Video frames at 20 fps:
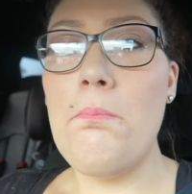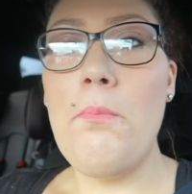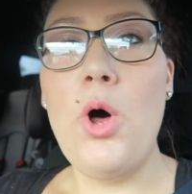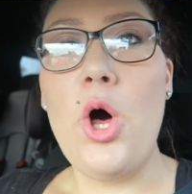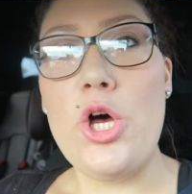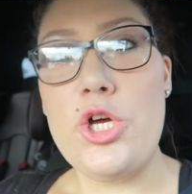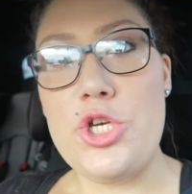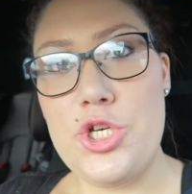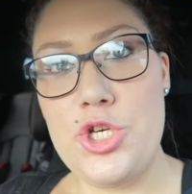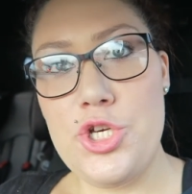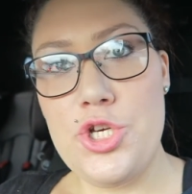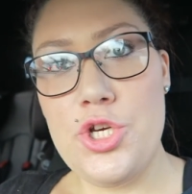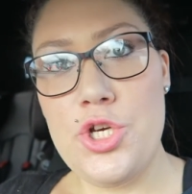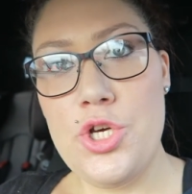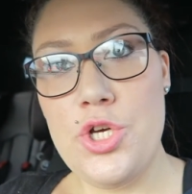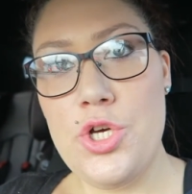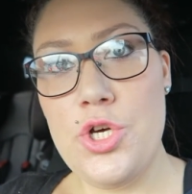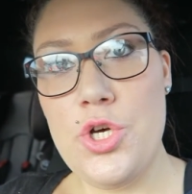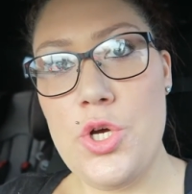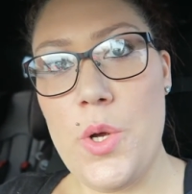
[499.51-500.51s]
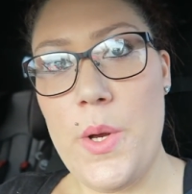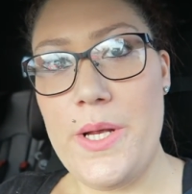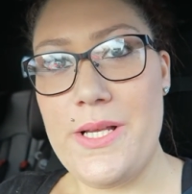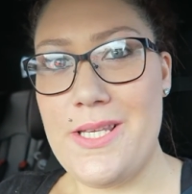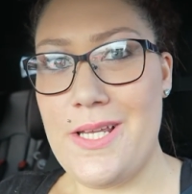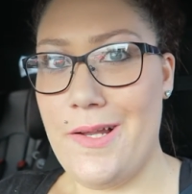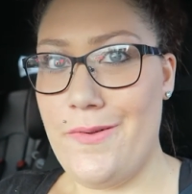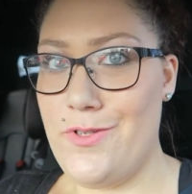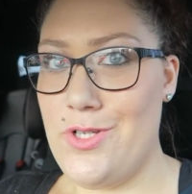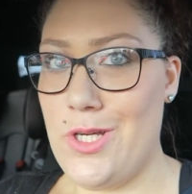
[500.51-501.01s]
mush
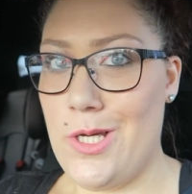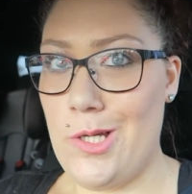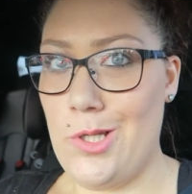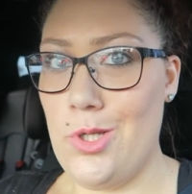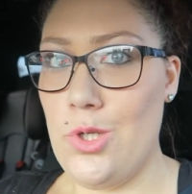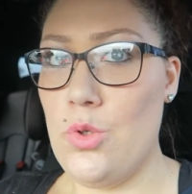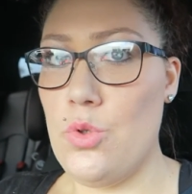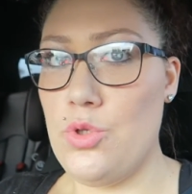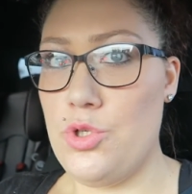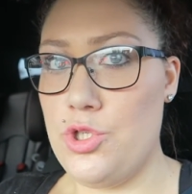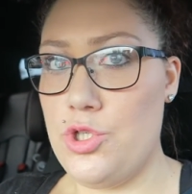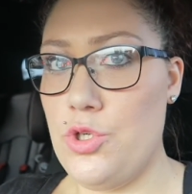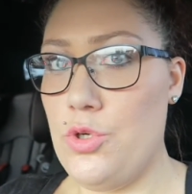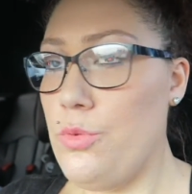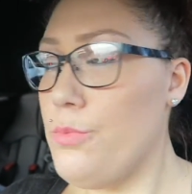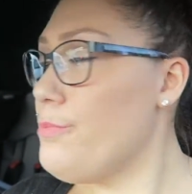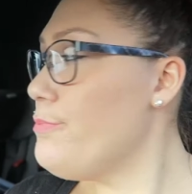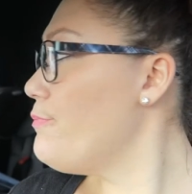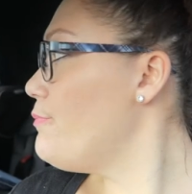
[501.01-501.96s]
instead of chicken noodle soup.